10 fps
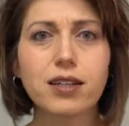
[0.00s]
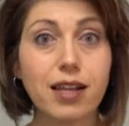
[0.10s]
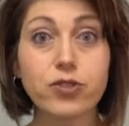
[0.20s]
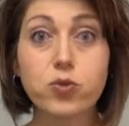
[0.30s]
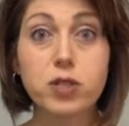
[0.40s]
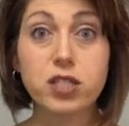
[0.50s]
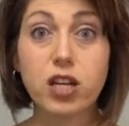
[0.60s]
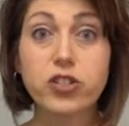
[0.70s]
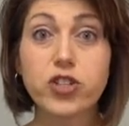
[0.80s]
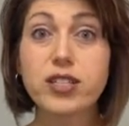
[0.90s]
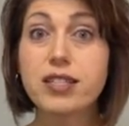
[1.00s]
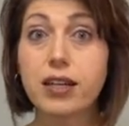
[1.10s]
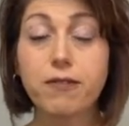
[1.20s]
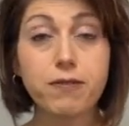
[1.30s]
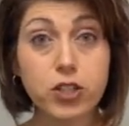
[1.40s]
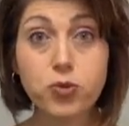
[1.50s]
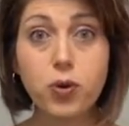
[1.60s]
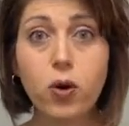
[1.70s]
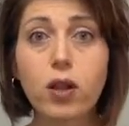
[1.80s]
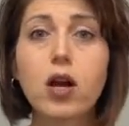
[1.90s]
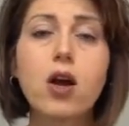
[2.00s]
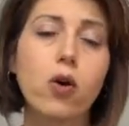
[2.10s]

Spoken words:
classroom discussions like fishbowl